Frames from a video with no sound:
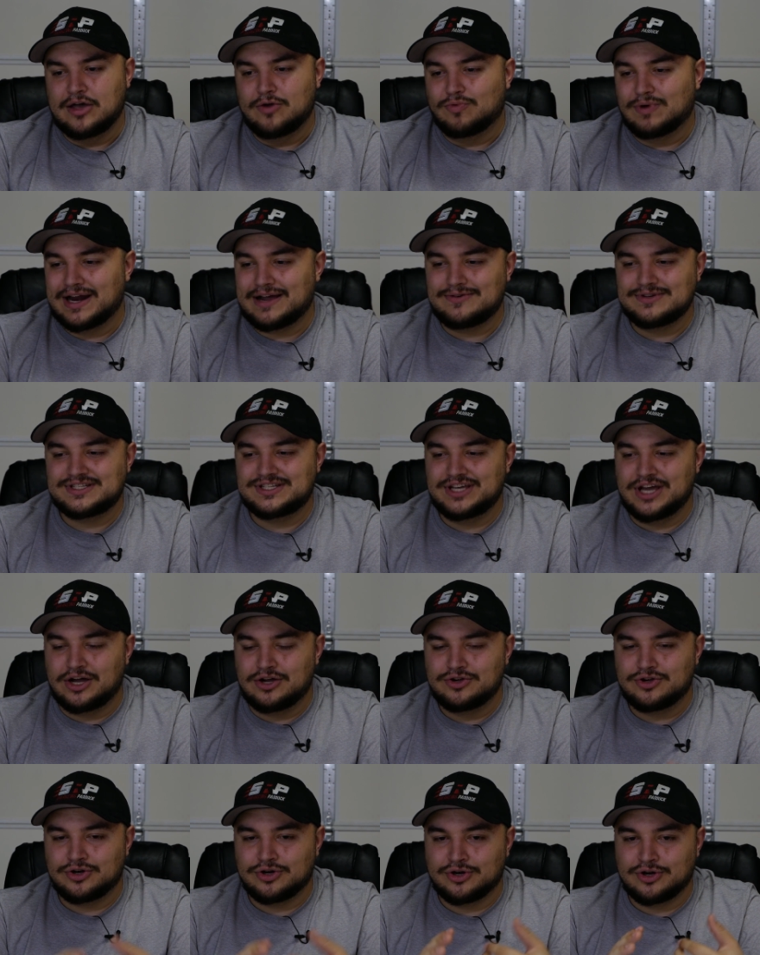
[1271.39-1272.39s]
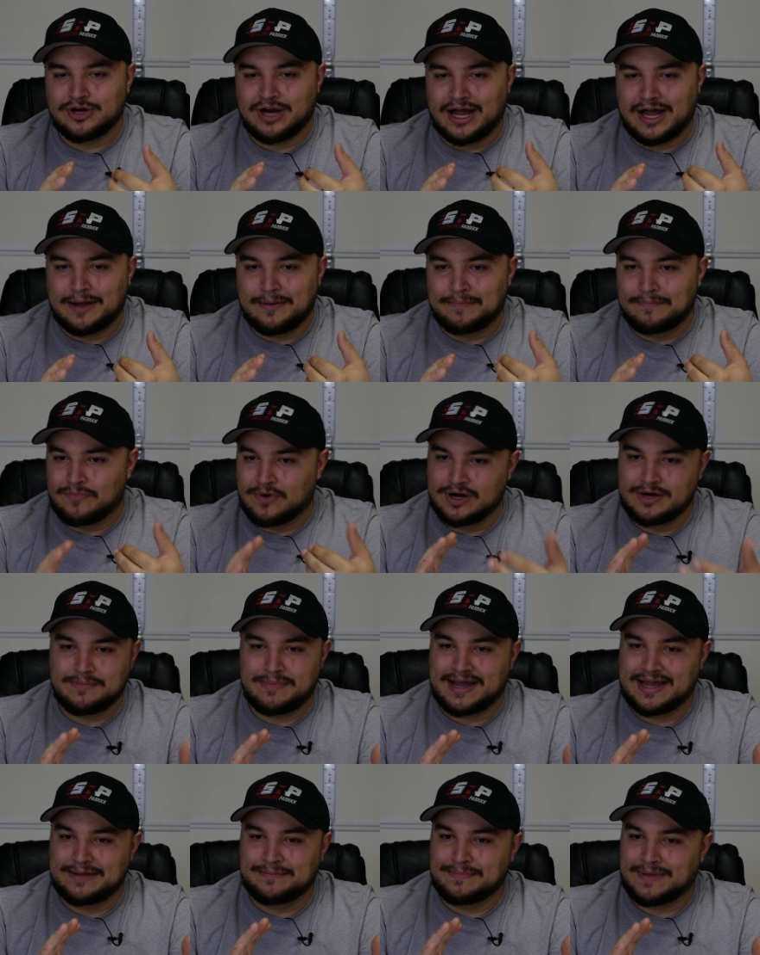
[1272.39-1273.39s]
When I was younger, one of
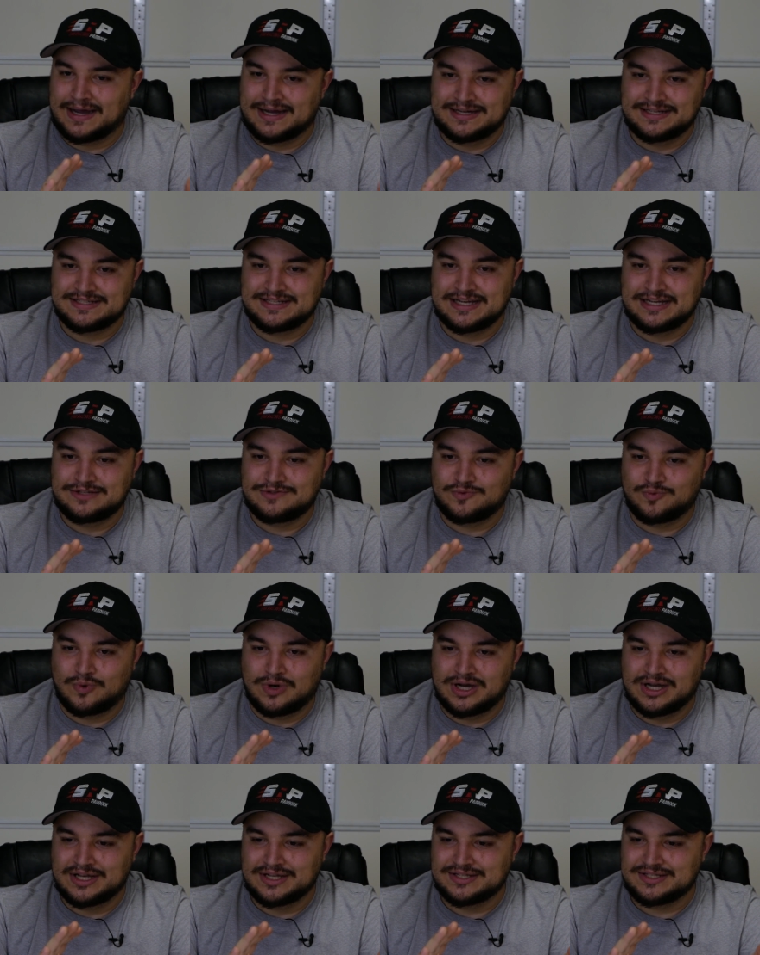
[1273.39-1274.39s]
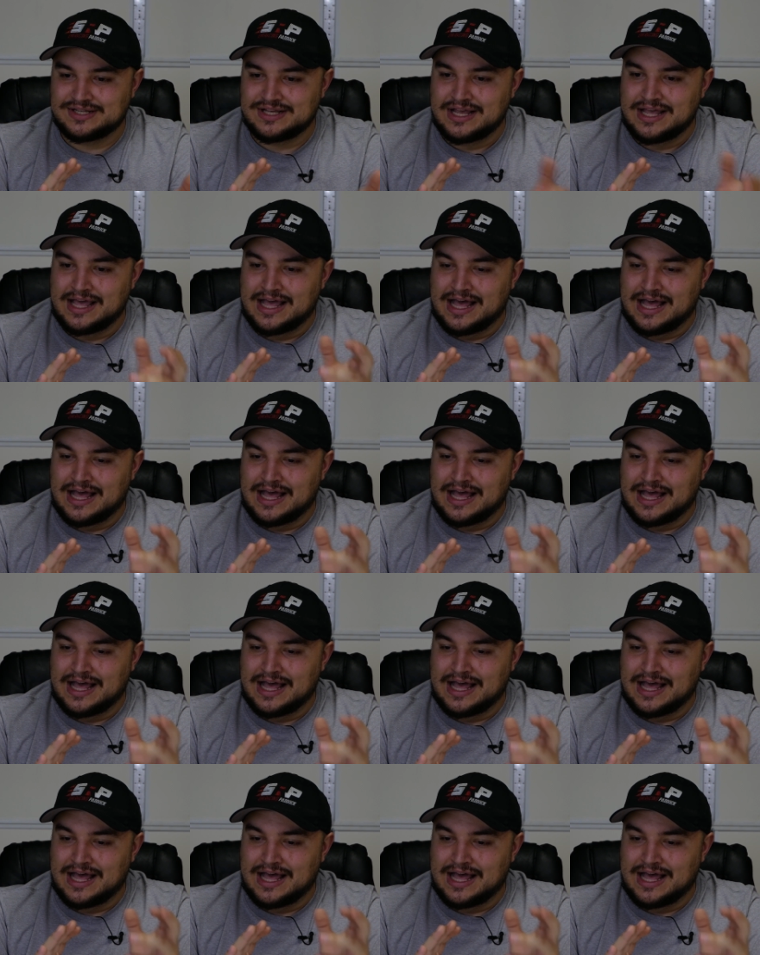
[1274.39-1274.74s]
my mindsets was